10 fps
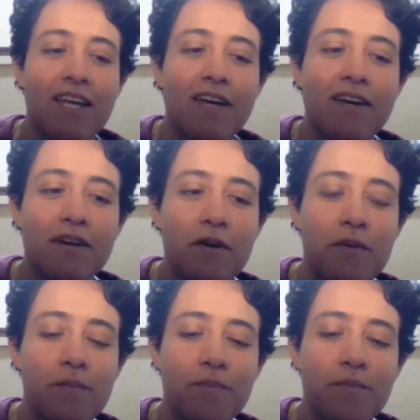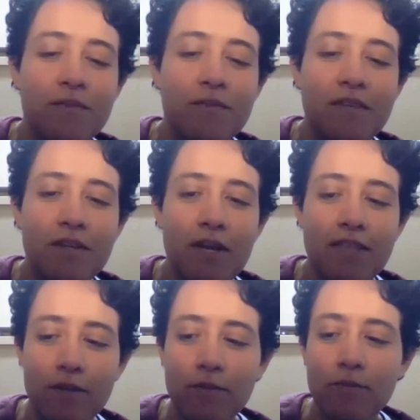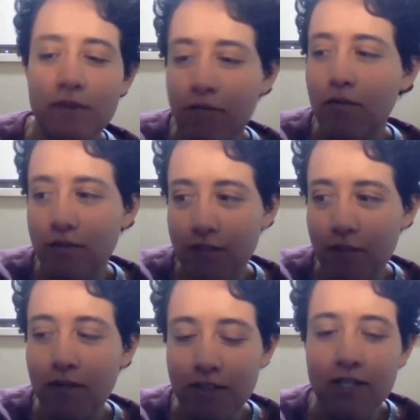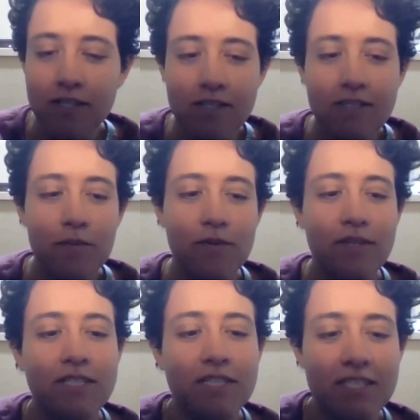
and that for several years that was